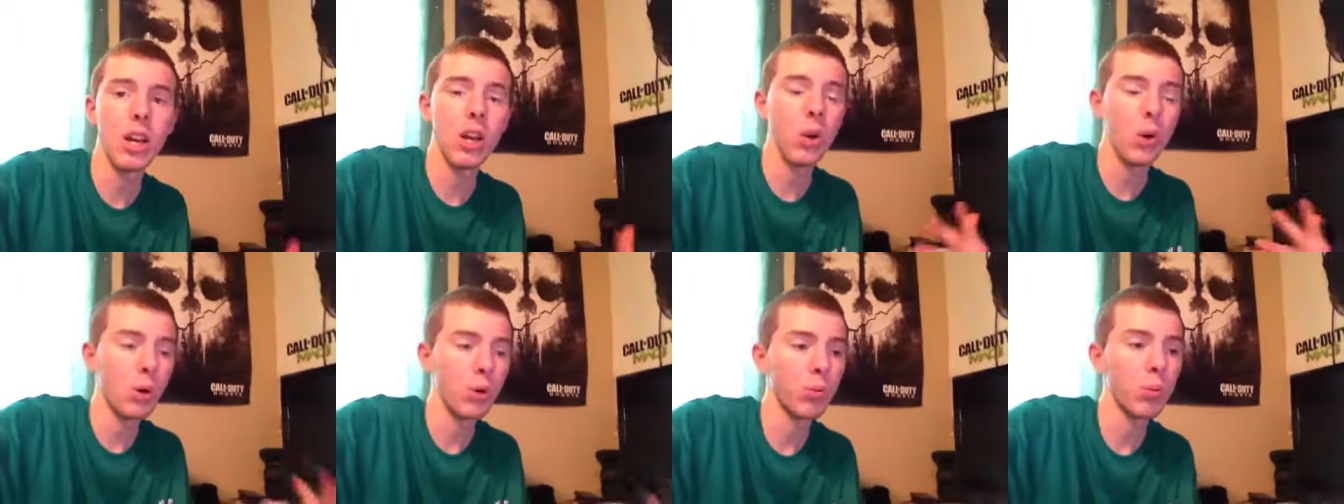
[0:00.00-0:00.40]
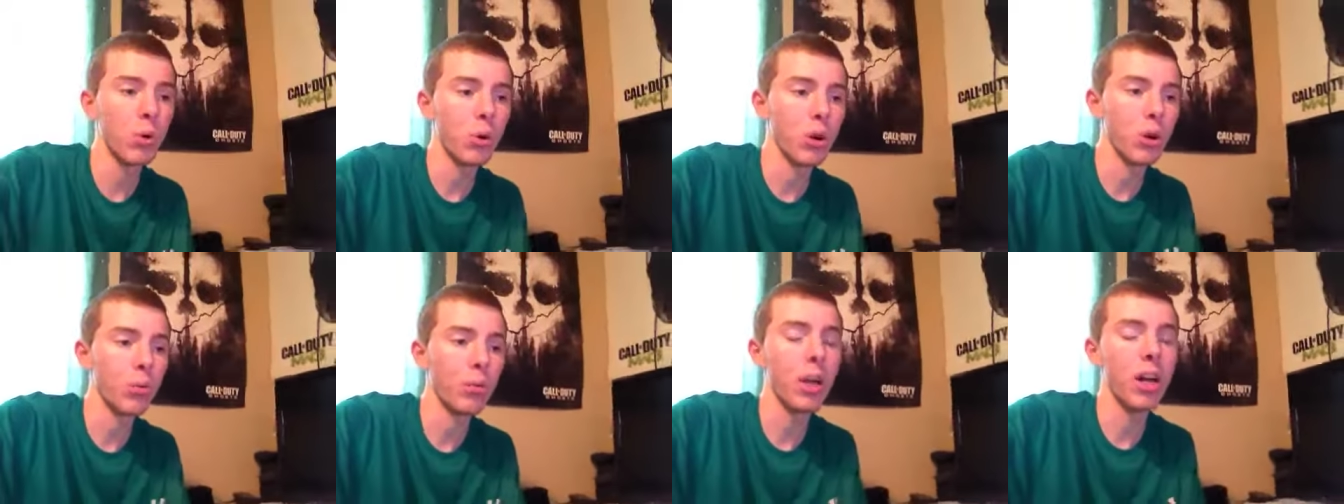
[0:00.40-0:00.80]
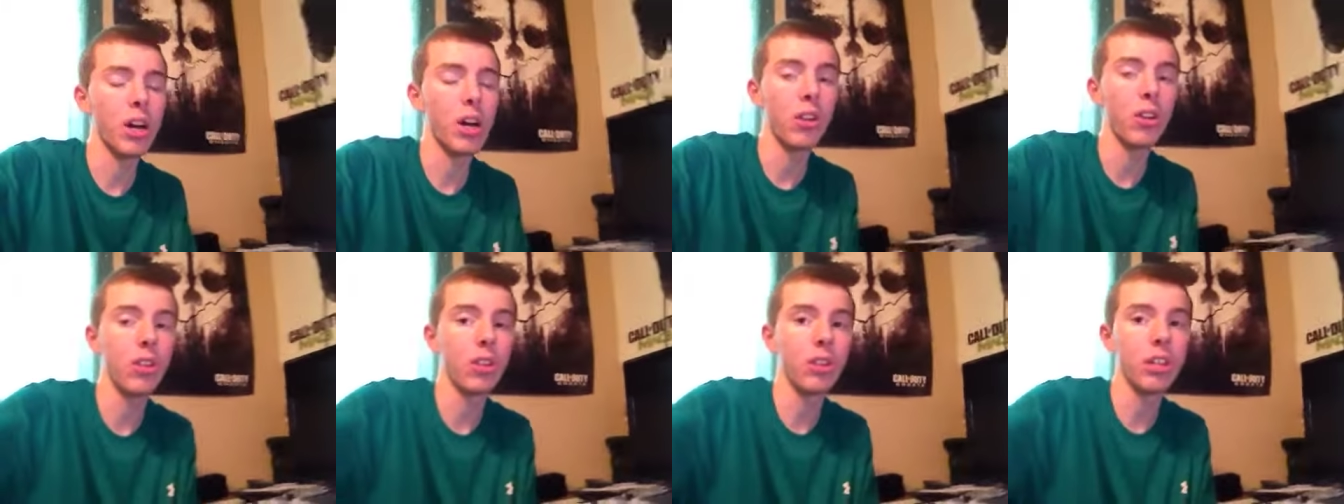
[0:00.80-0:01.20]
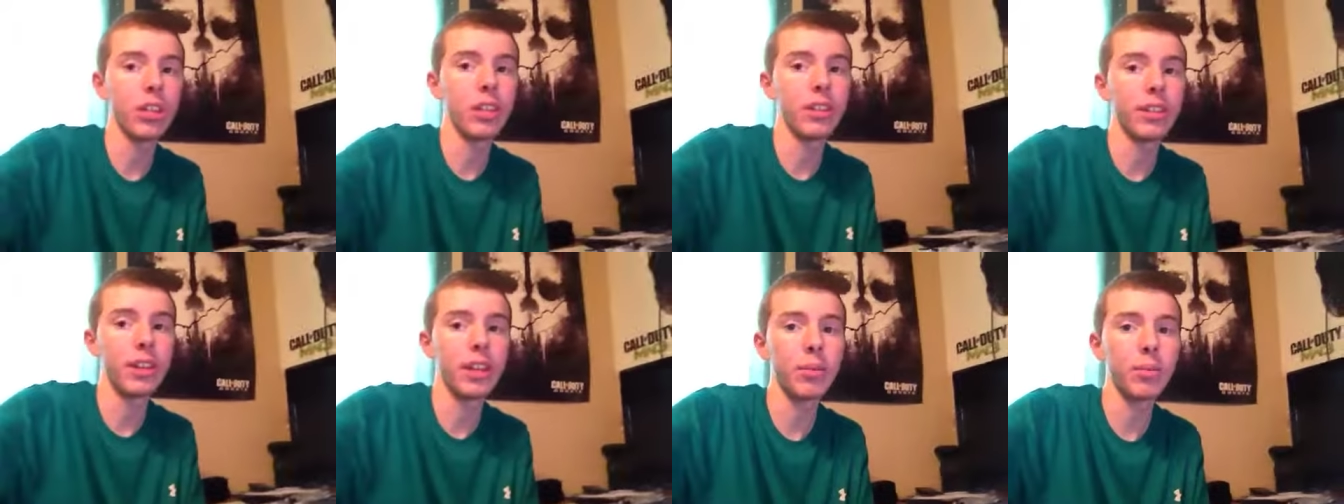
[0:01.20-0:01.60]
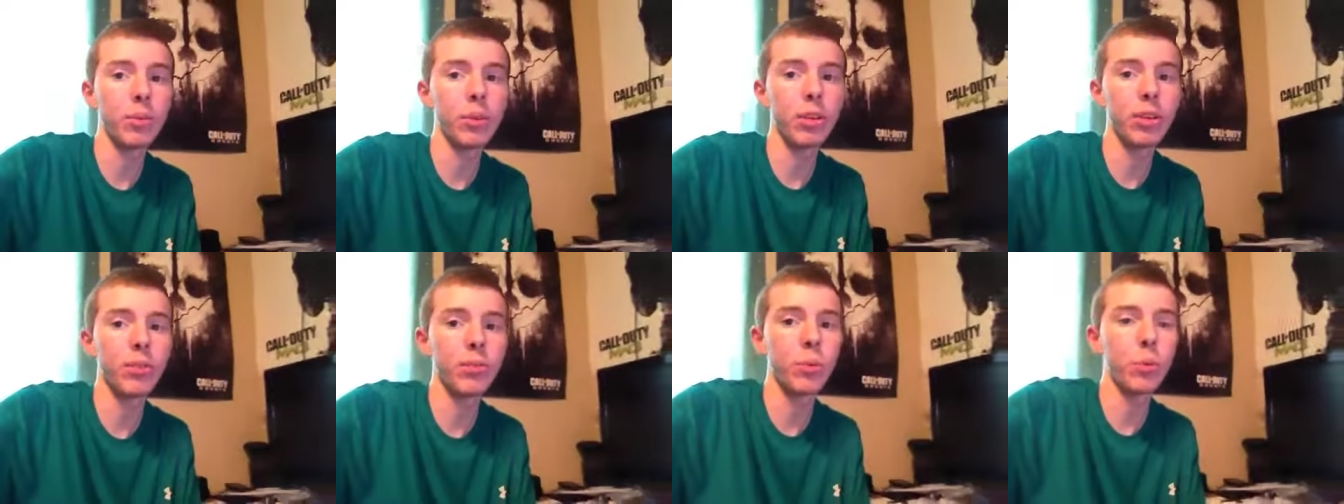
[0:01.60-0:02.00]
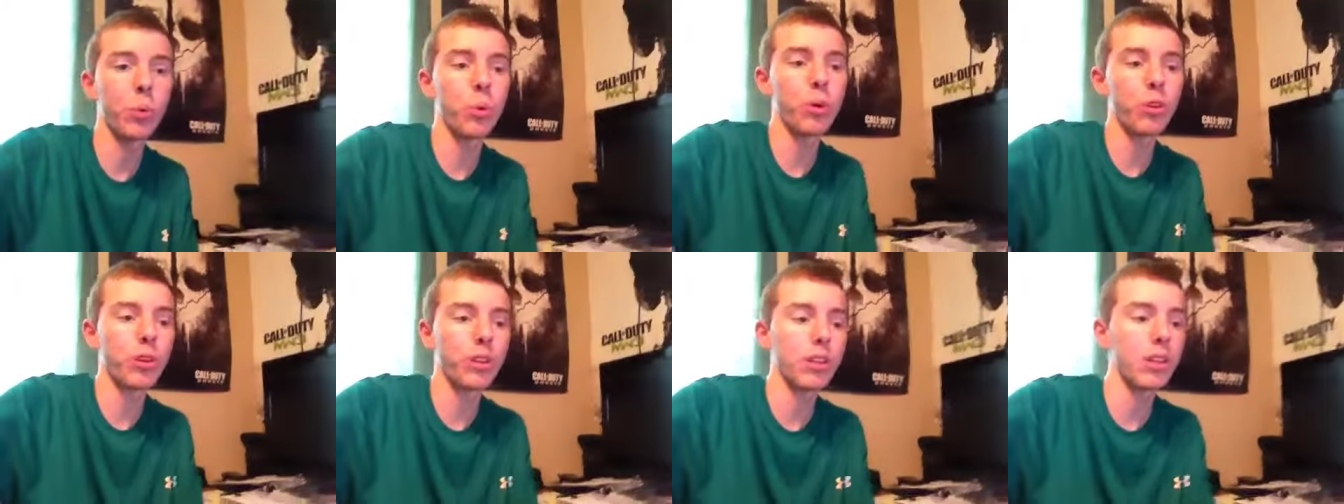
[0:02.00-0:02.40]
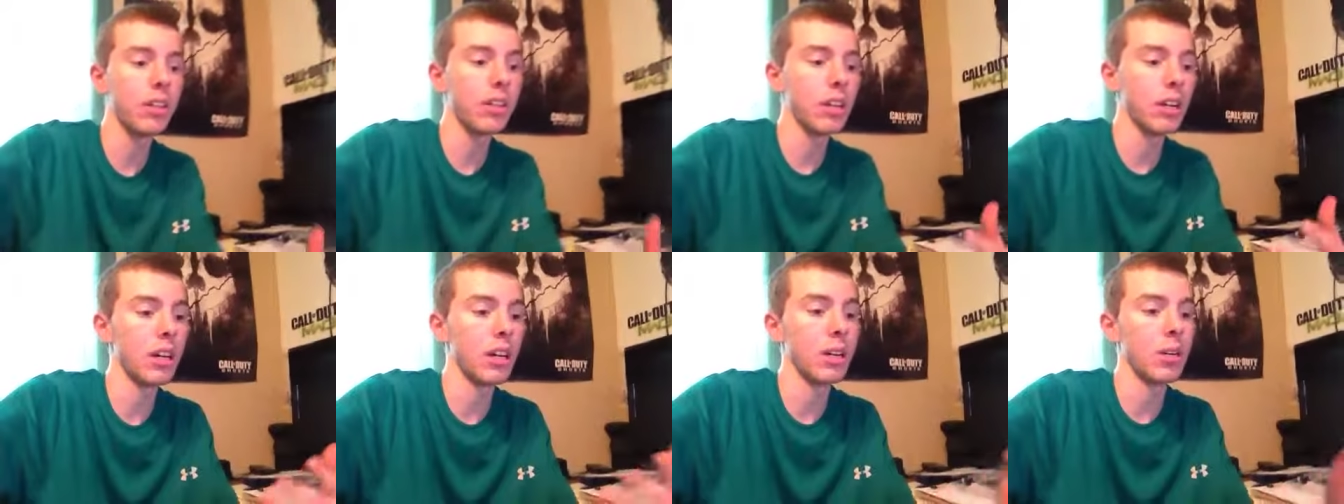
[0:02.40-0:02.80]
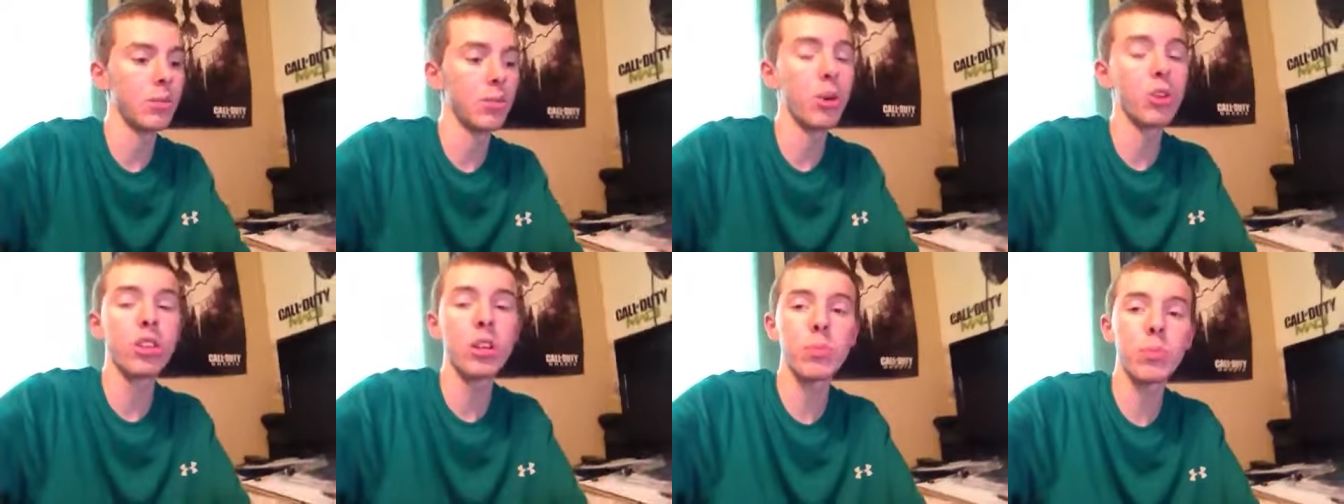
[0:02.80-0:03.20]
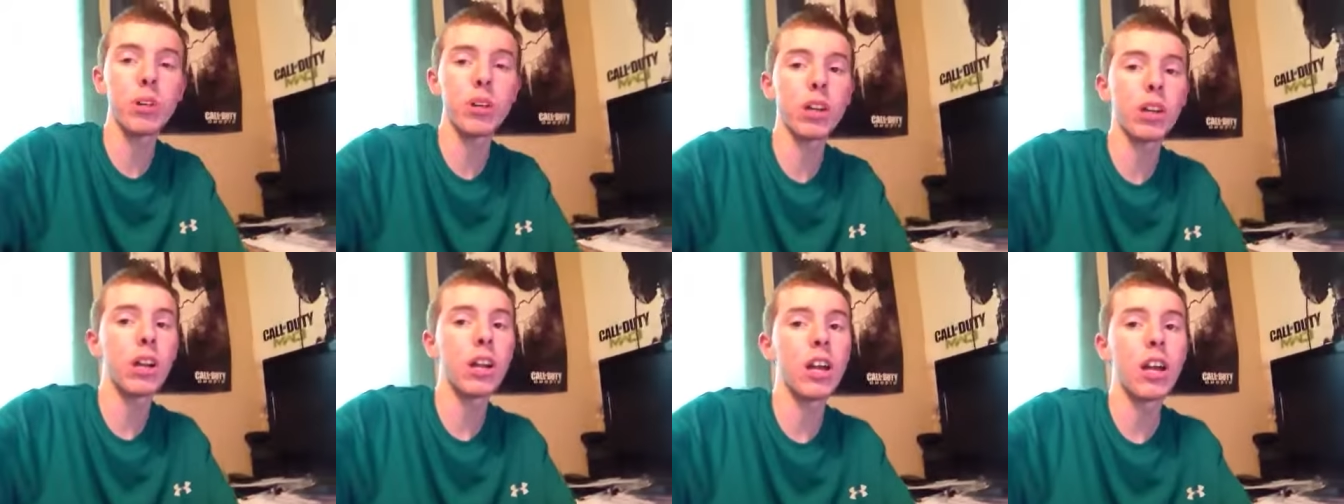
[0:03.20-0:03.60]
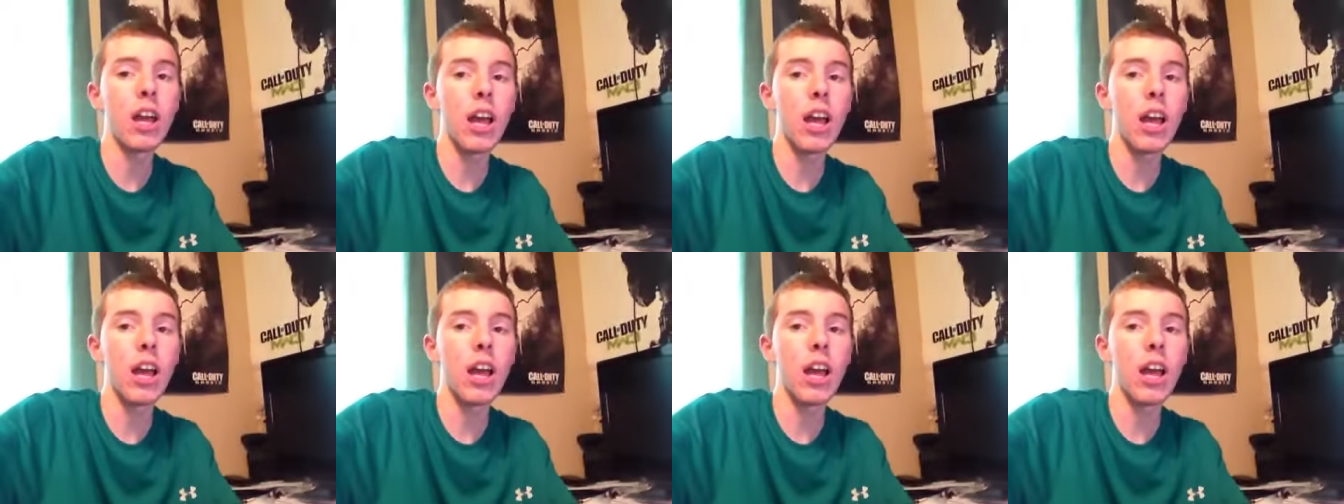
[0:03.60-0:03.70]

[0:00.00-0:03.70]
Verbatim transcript: or more about the gameplay for the uh, multiplayer.